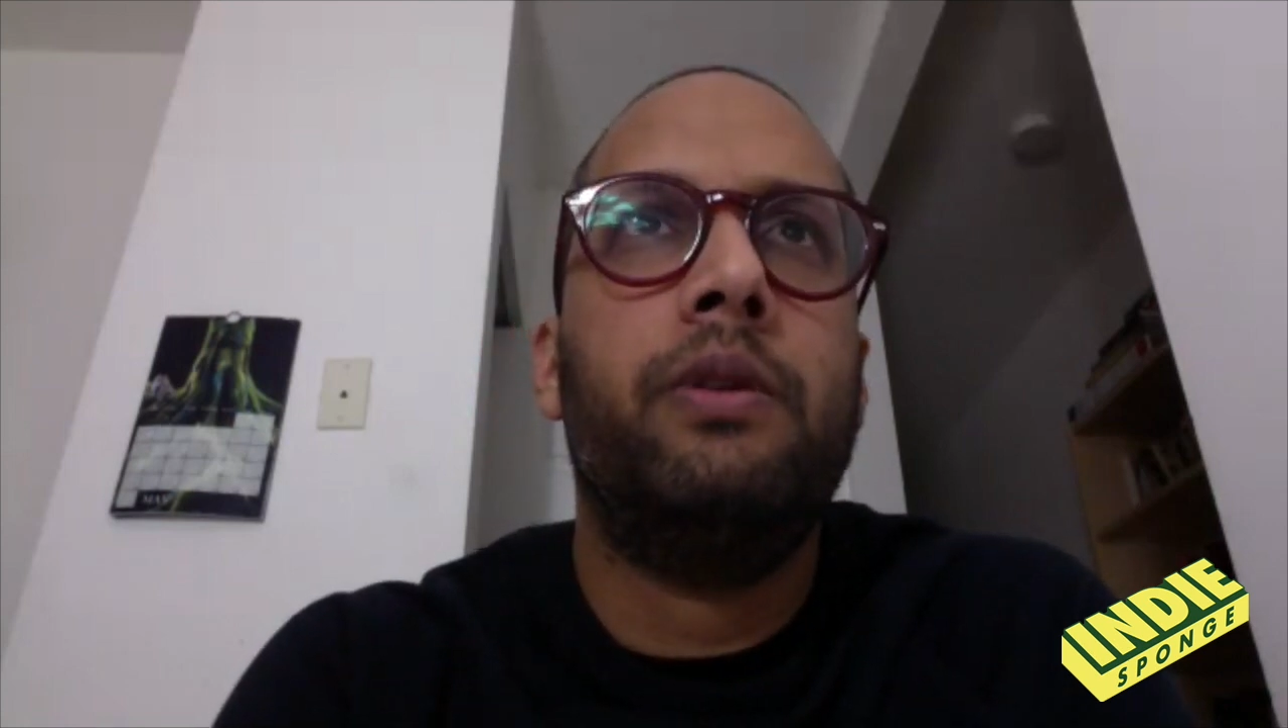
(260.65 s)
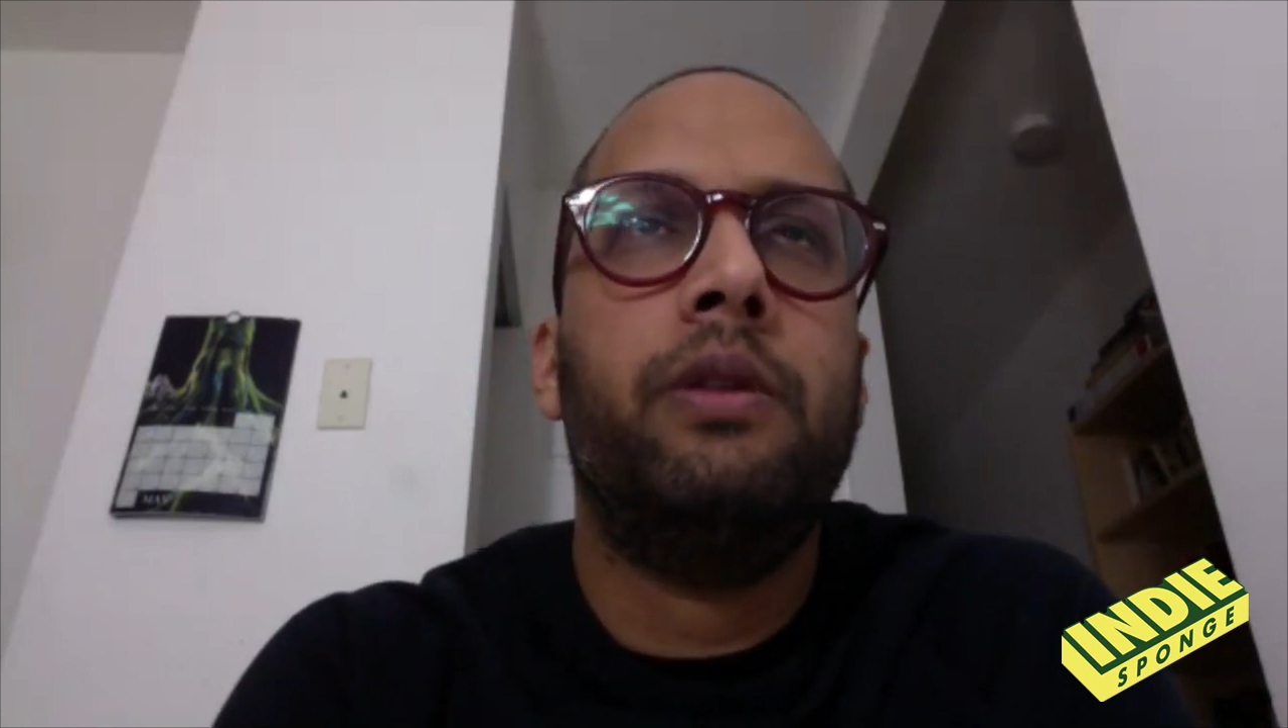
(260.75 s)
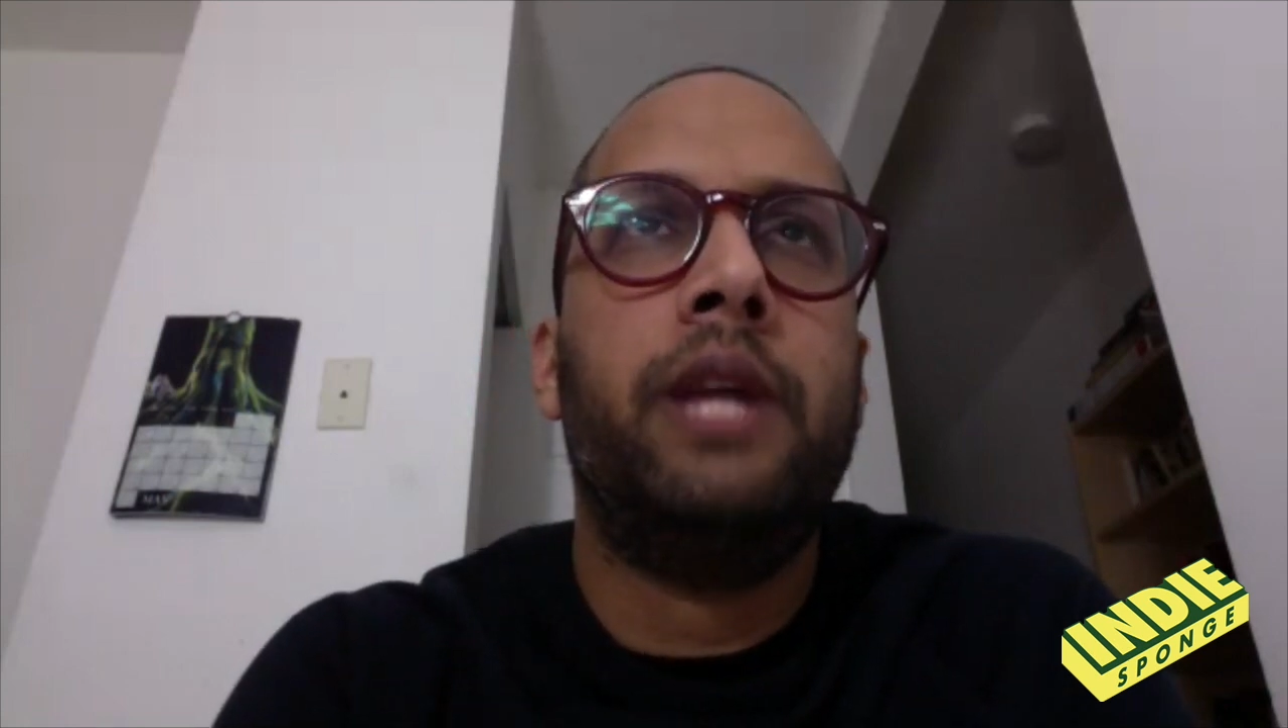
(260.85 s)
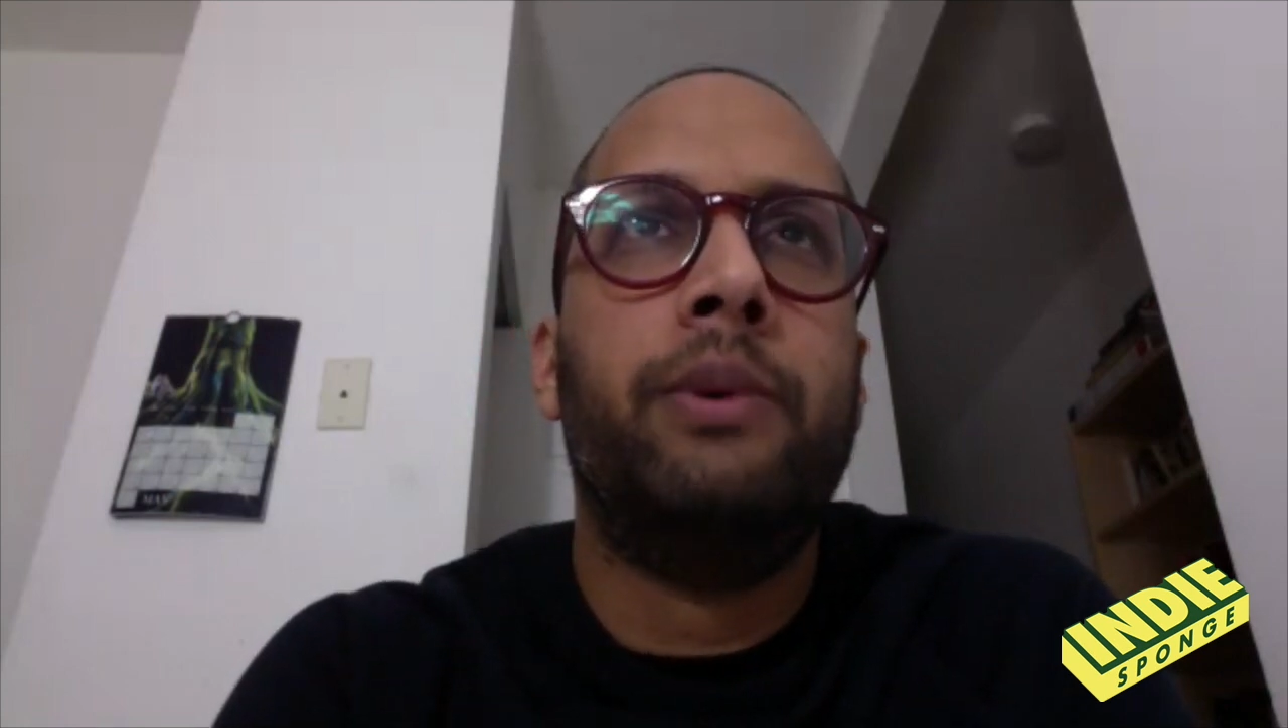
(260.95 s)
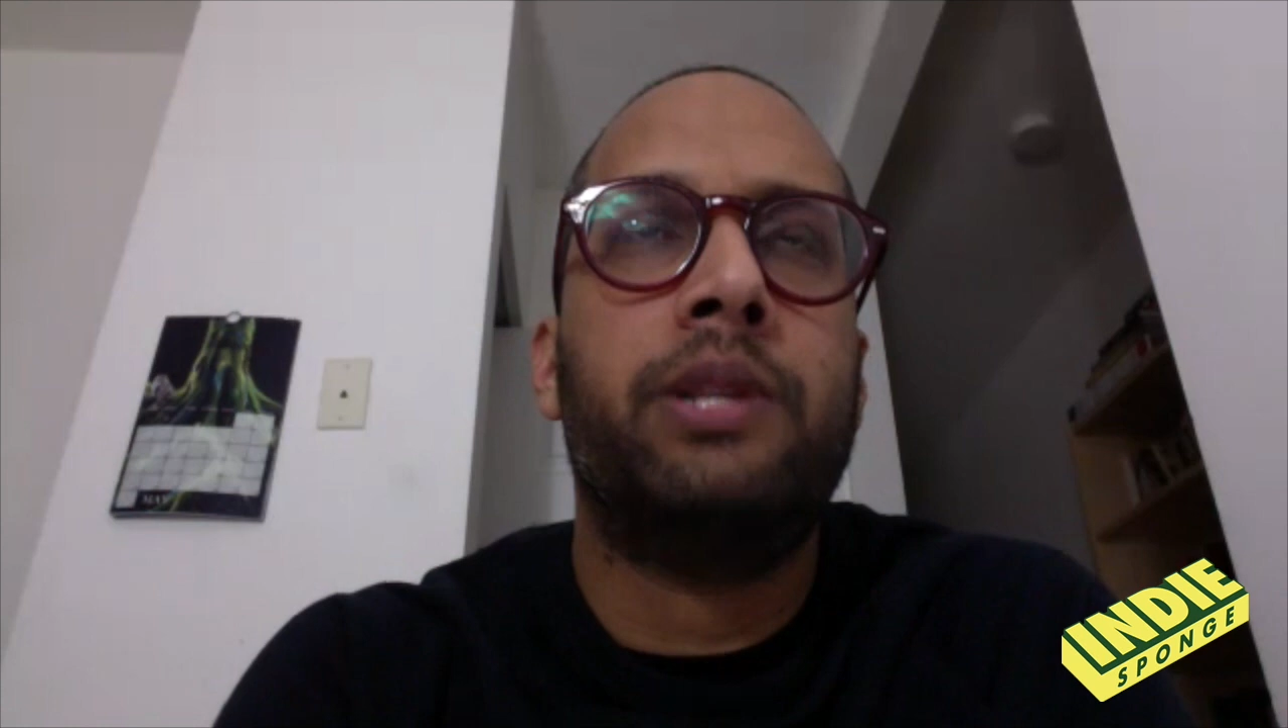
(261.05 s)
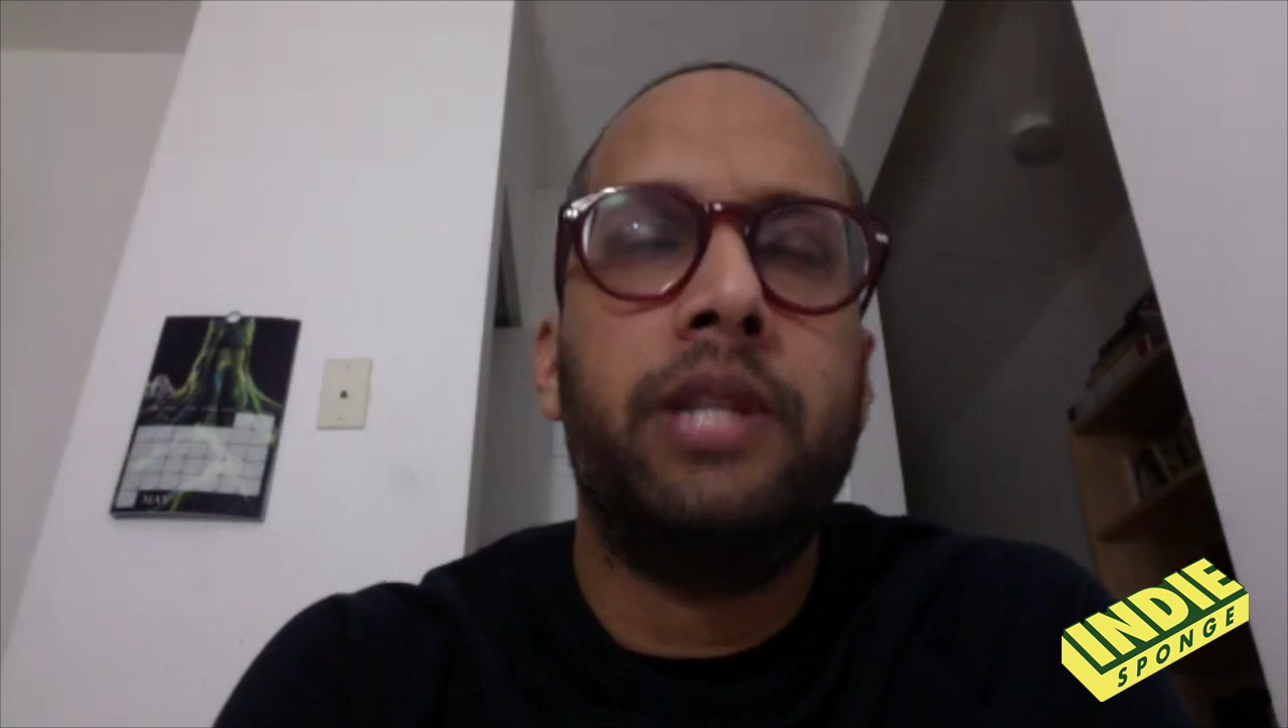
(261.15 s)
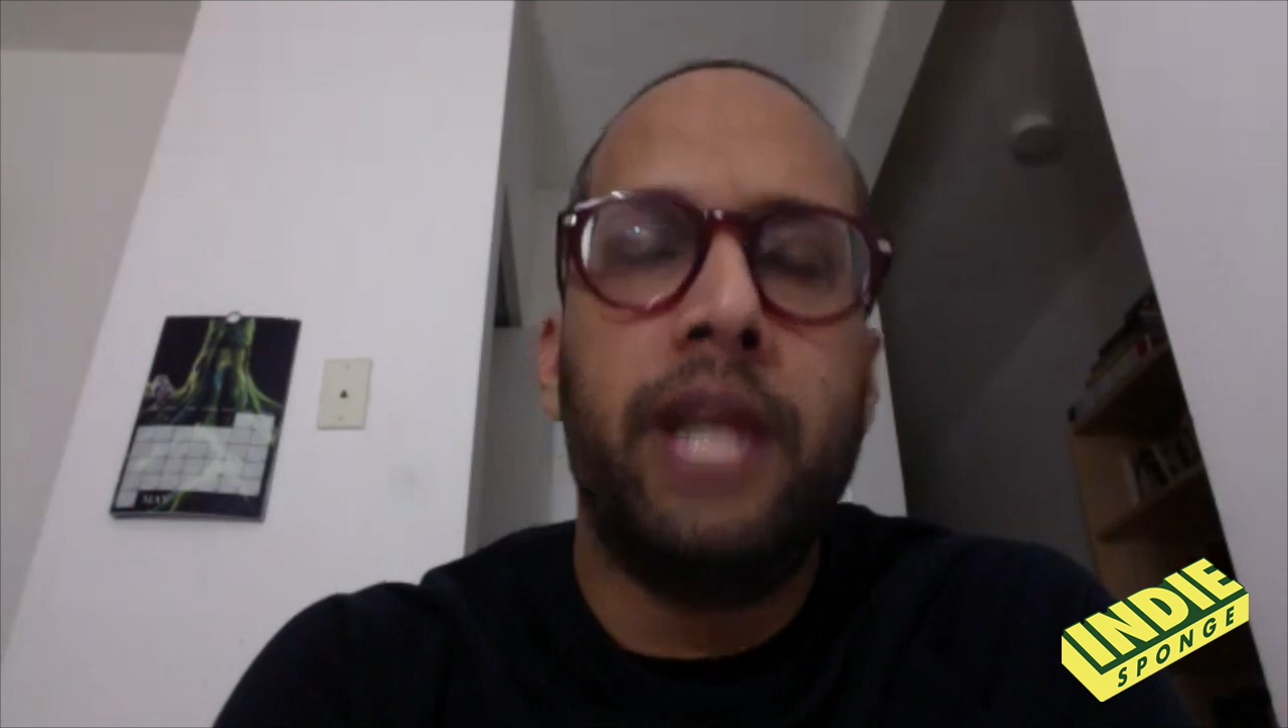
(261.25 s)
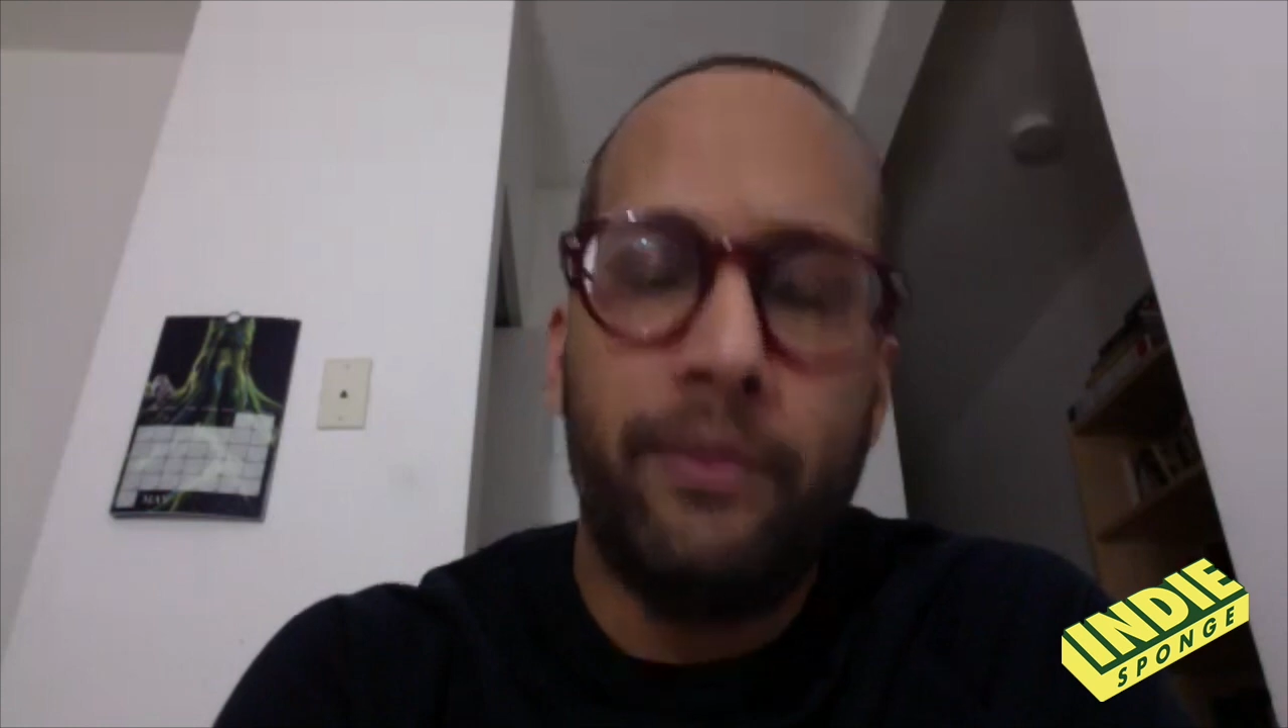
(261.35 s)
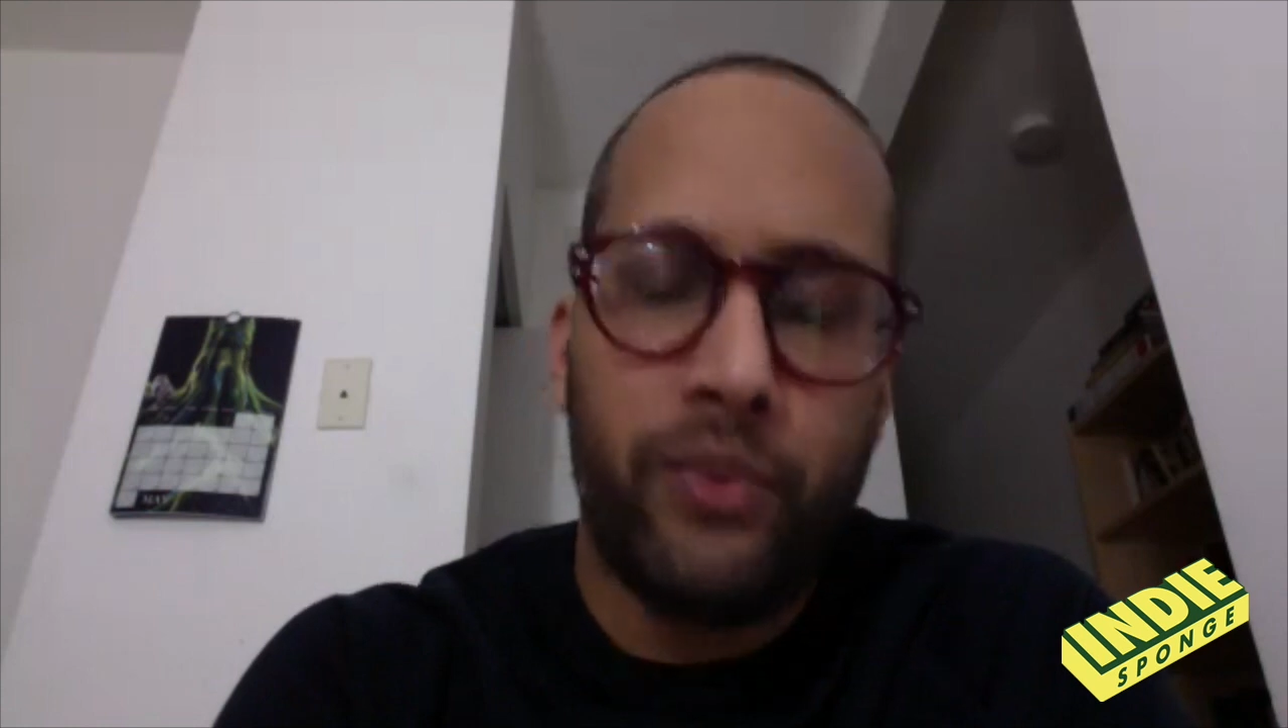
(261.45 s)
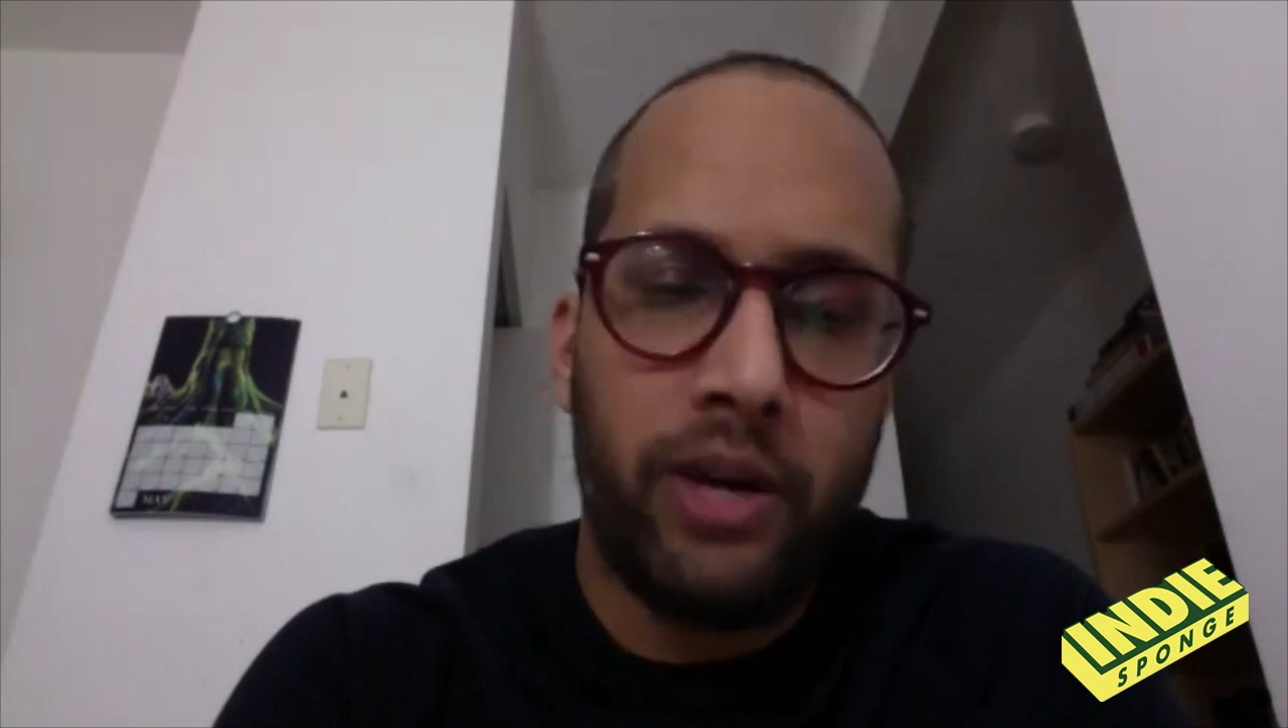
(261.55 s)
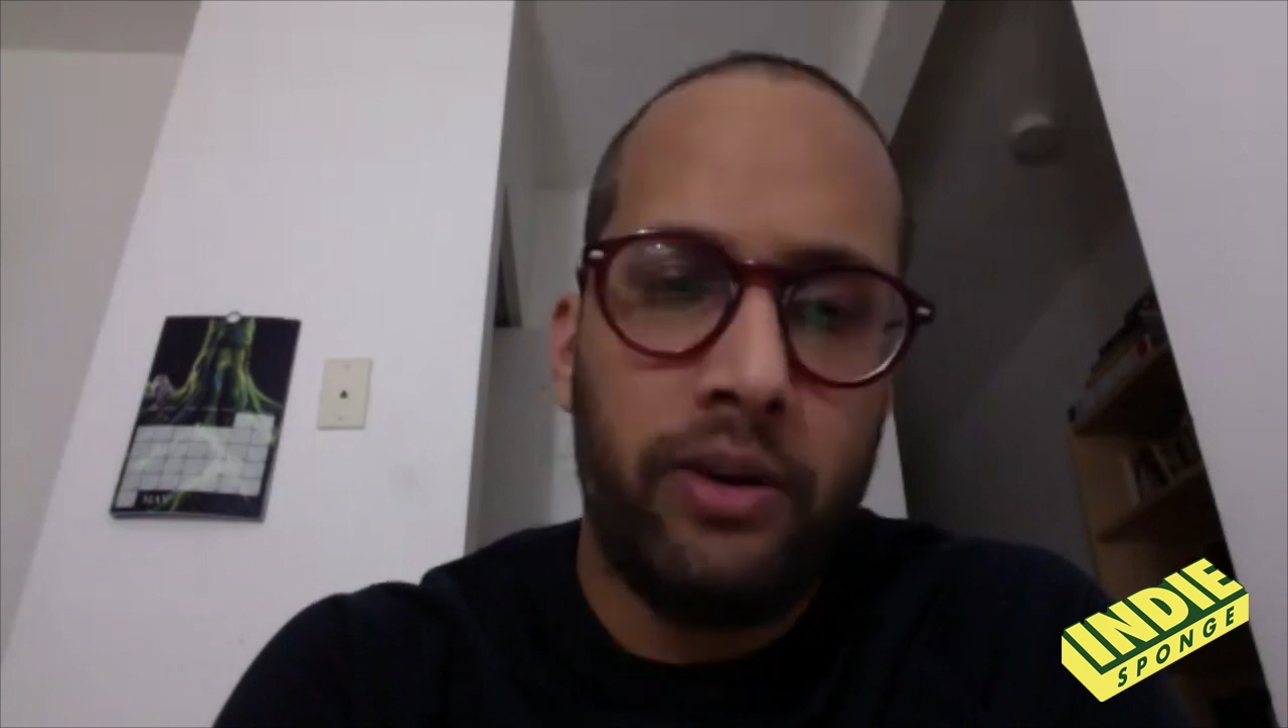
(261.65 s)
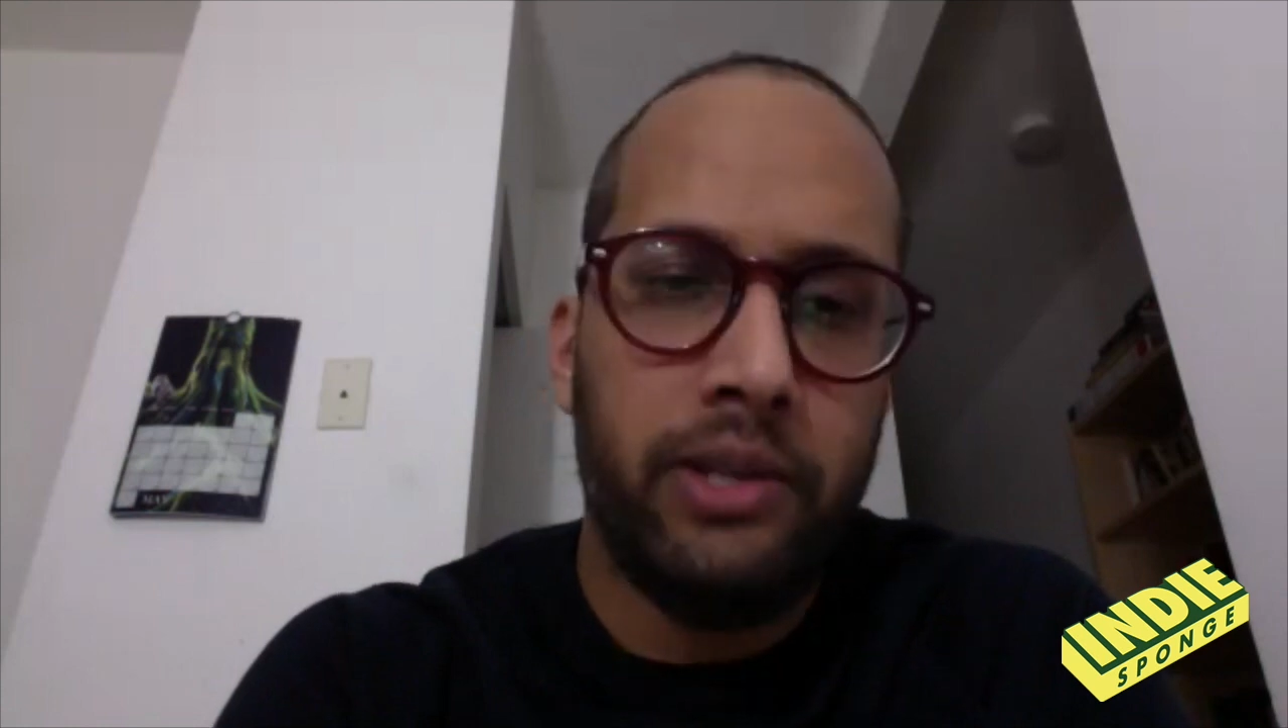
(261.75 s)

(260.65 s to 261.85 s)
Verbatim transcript: that was contemporary